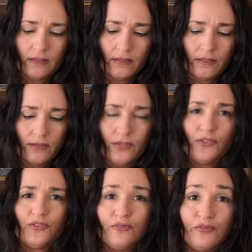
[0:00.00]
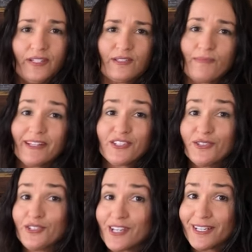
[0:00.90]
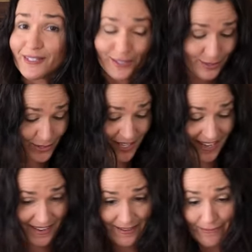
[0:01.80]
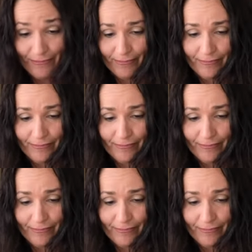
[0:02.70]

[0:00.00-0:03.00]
so that you can fit as much in the jars as you can.